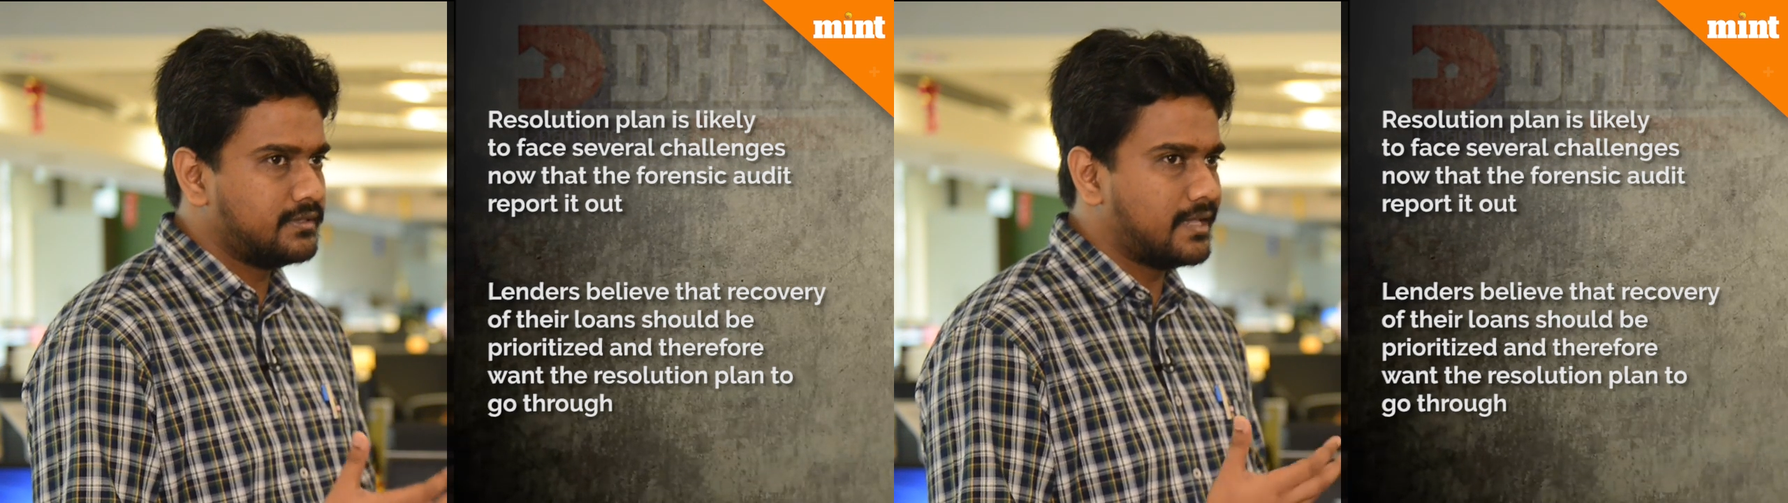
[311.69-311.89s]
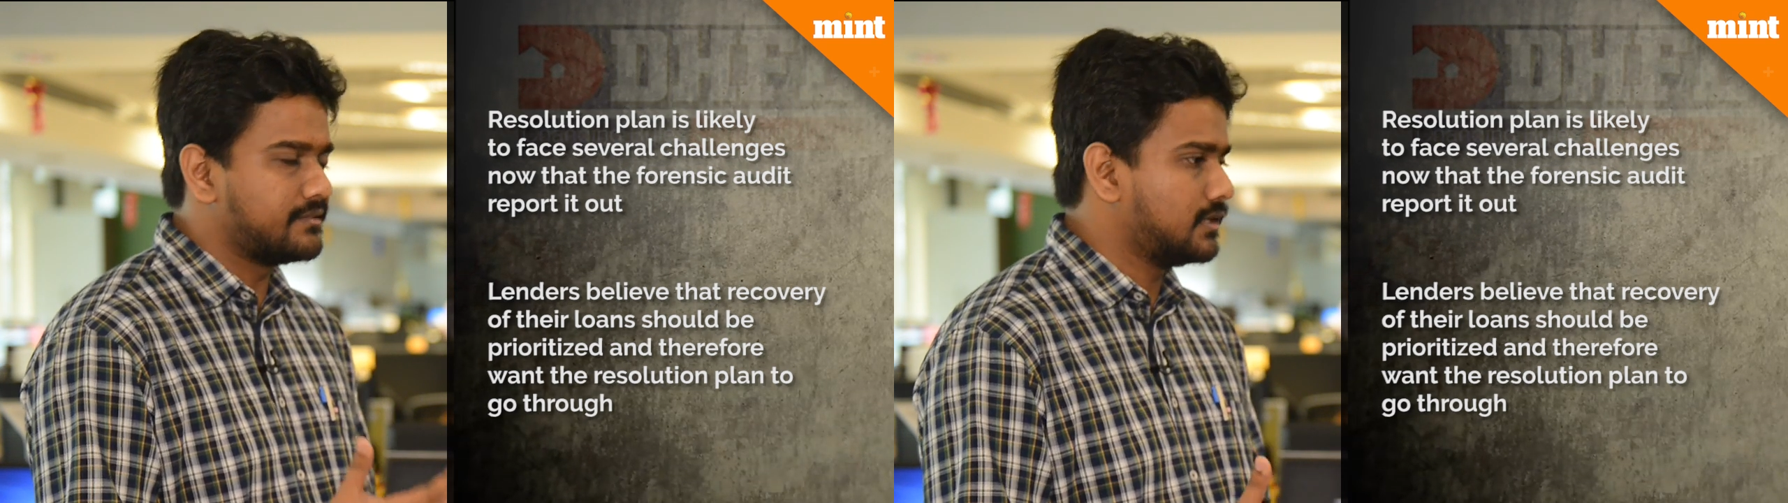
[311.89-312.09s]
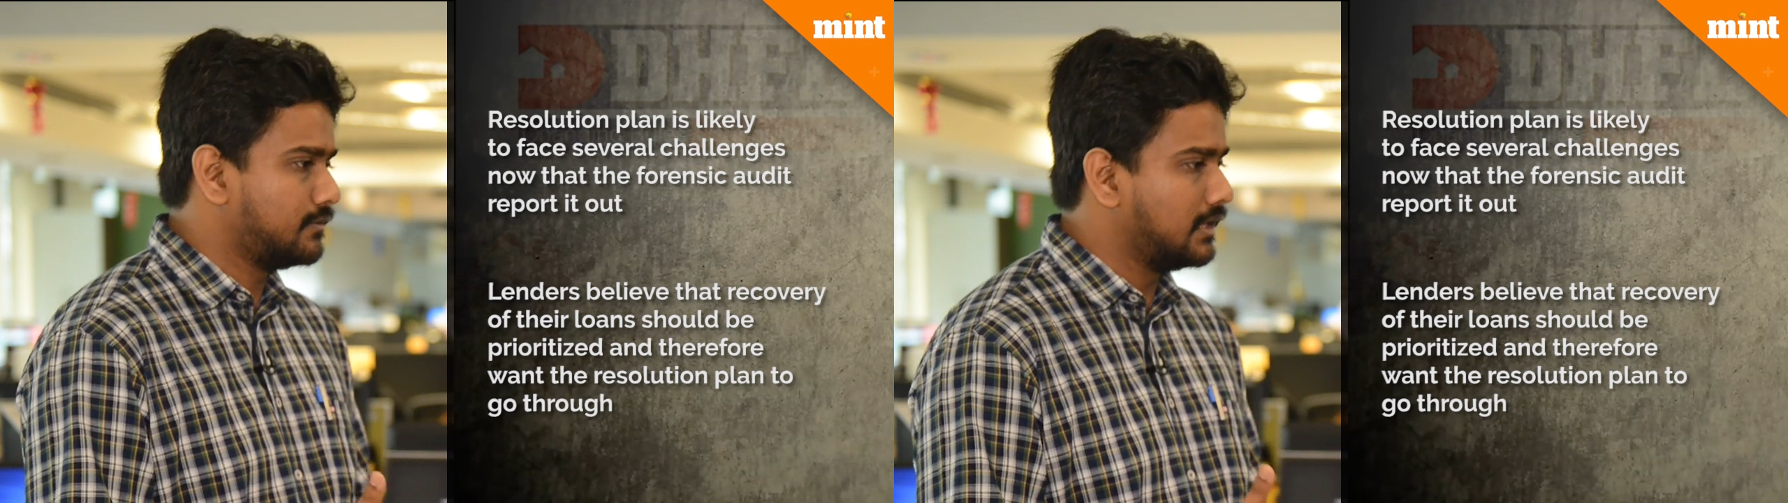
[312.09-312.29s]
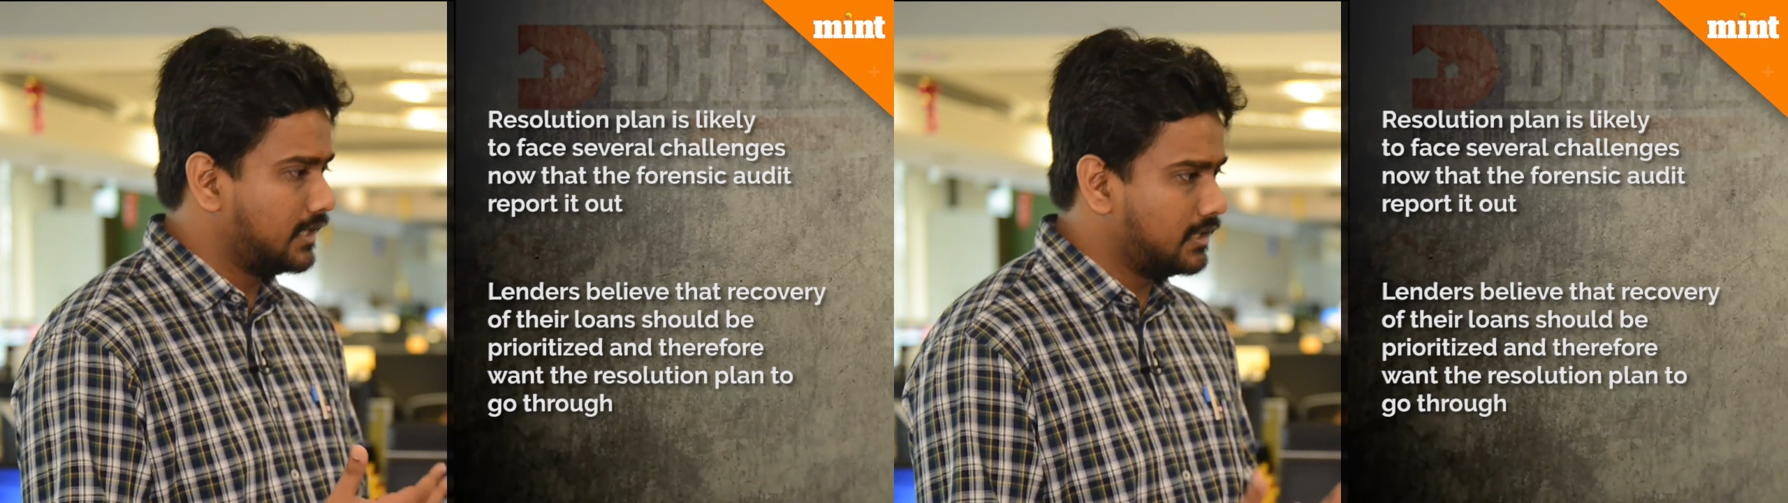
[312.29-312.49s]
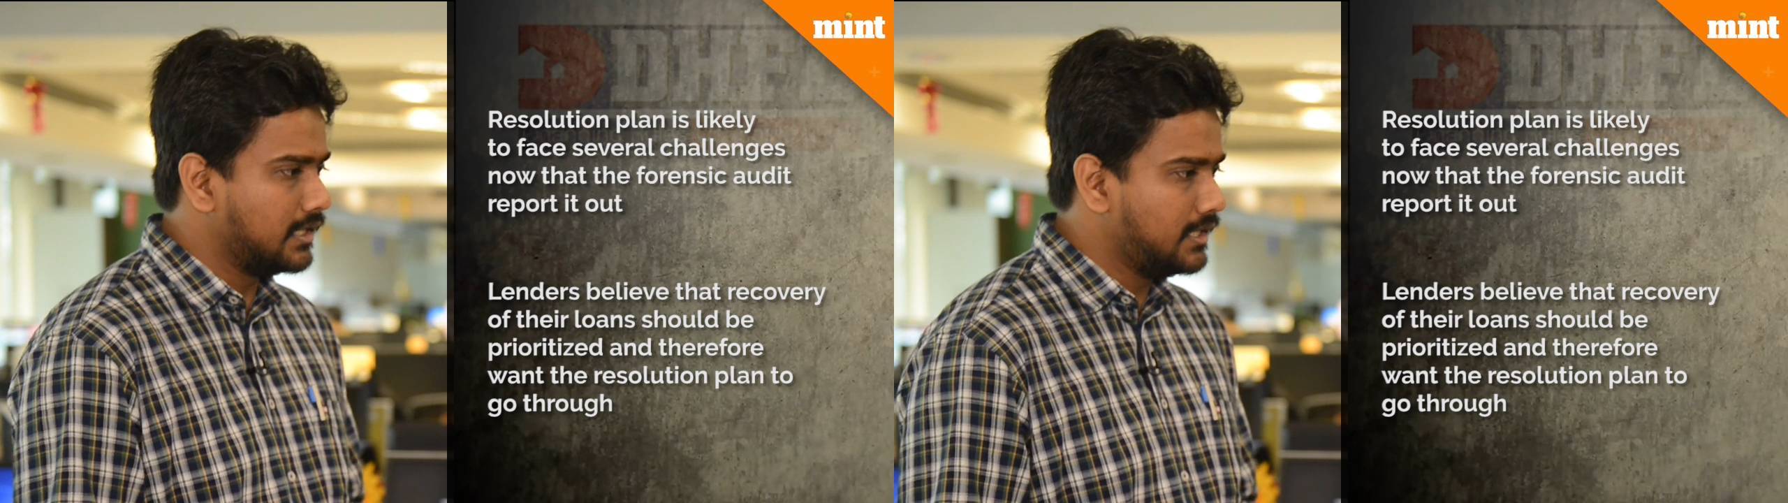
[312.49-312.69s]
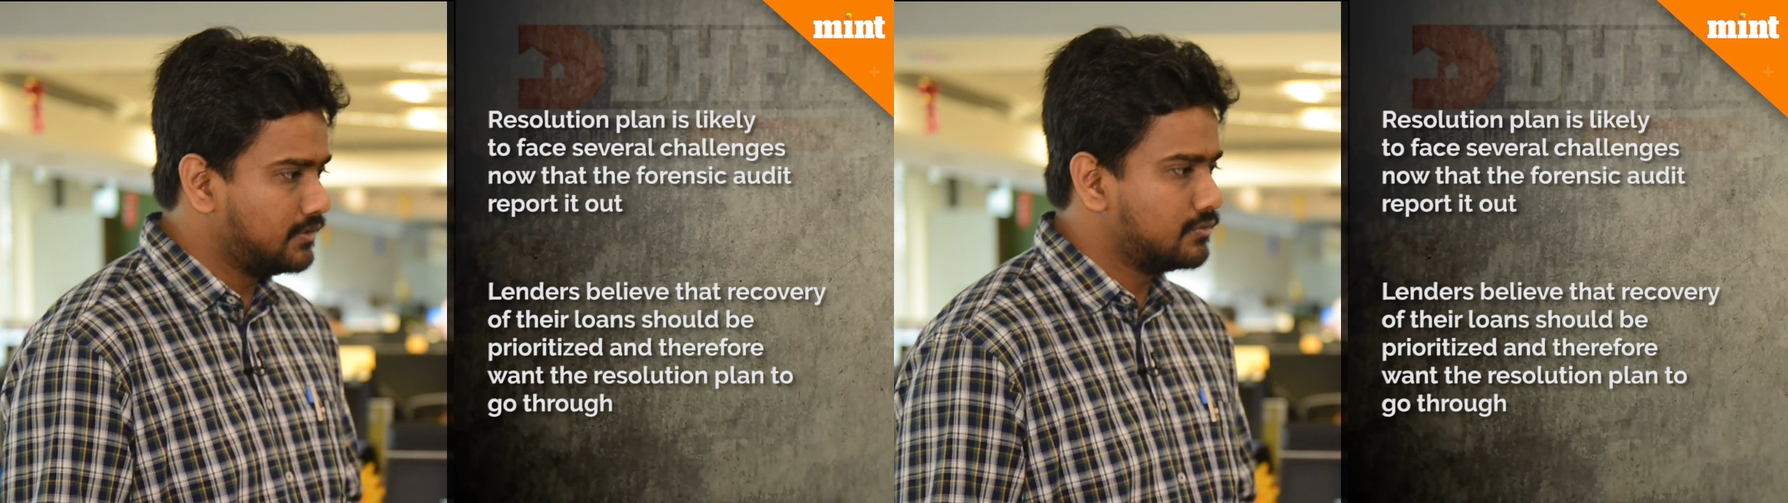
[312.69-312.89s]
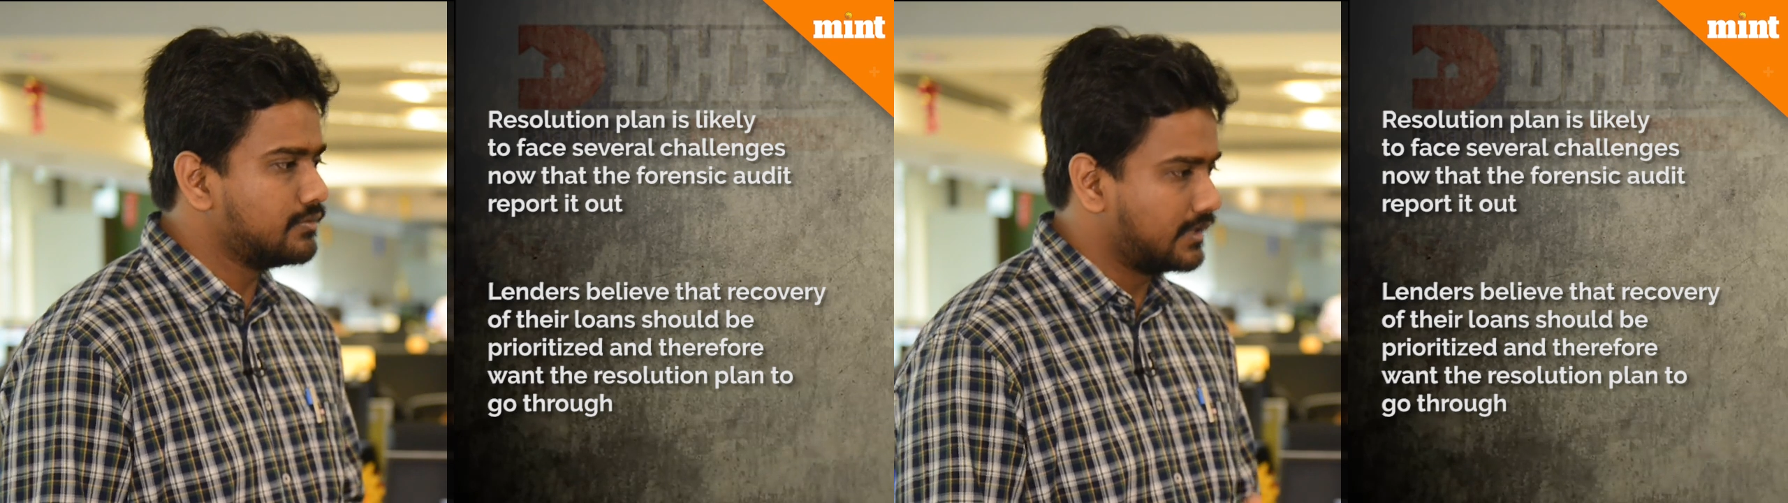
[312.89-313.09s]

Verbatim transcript: this asset will lead to